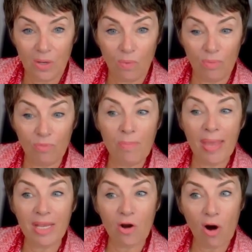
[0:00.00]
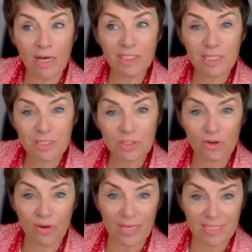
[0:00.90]
When we make conscious
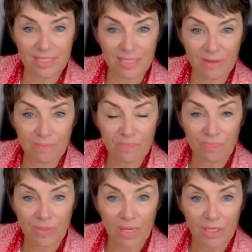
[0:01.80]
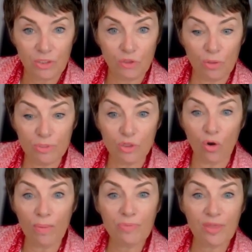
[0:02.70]
choice to
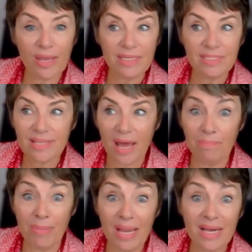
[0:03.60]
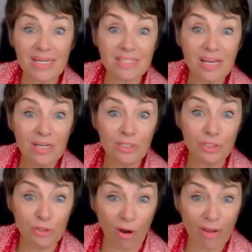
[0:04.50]
absorb things that make us
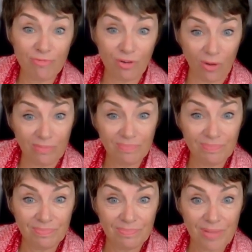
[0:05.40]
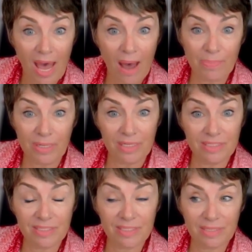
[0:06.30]
joyful,
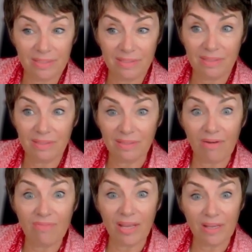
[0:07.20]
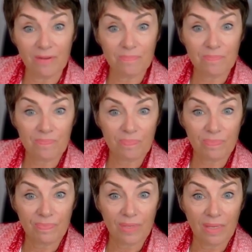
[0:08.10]
happiness, loving,
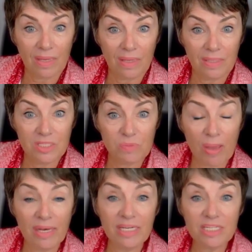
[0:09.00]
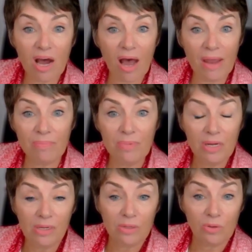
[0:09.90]
spending time
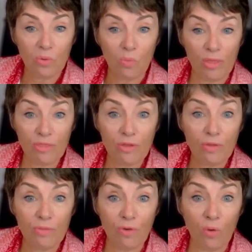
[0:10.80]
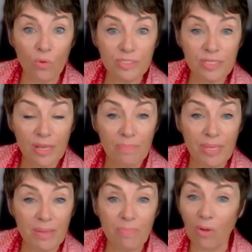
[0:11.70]
with those
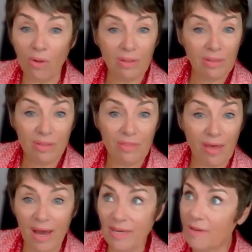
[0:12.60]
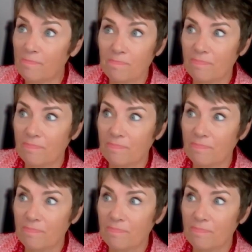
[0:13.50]
people that